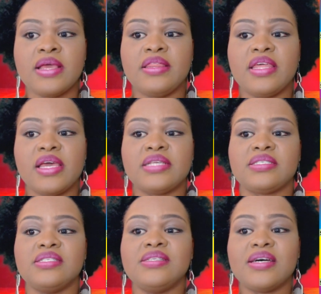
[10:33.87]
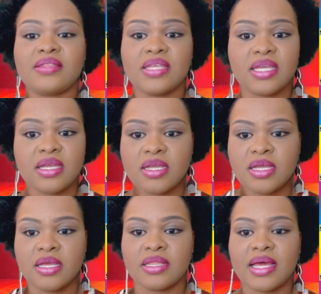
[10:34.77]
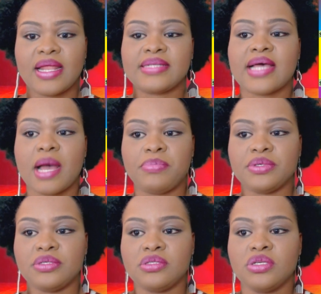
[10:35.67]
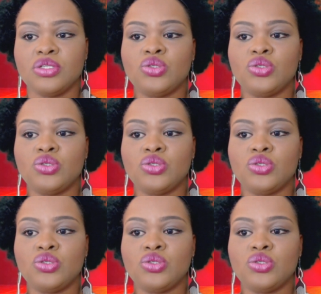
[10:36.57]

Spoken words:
there's nothing that has happened